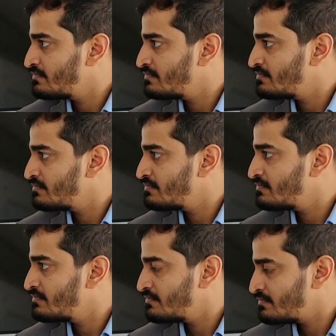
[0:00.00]

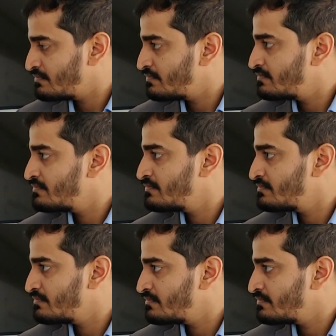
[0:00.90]

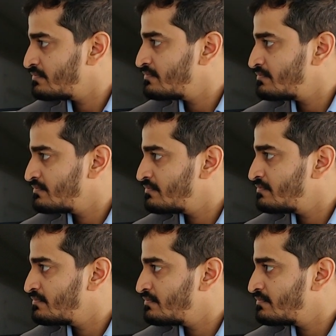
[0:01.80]

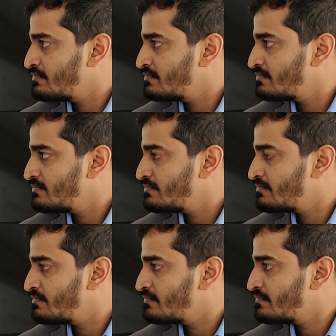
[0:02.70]

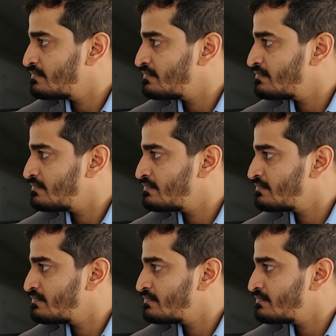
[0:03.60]

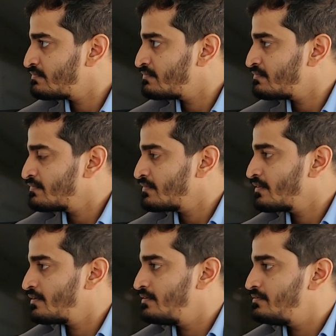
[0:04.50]

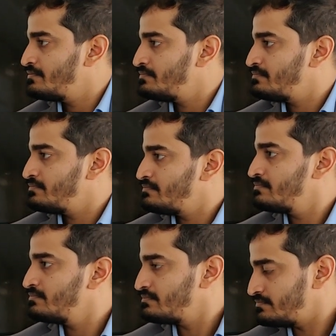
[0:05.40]

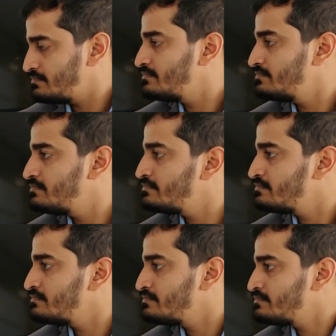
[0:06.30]

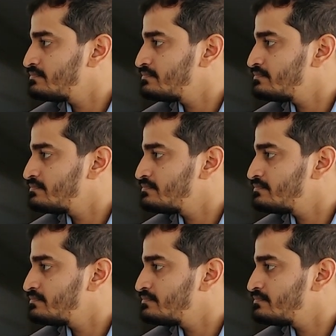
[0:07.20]
(silent)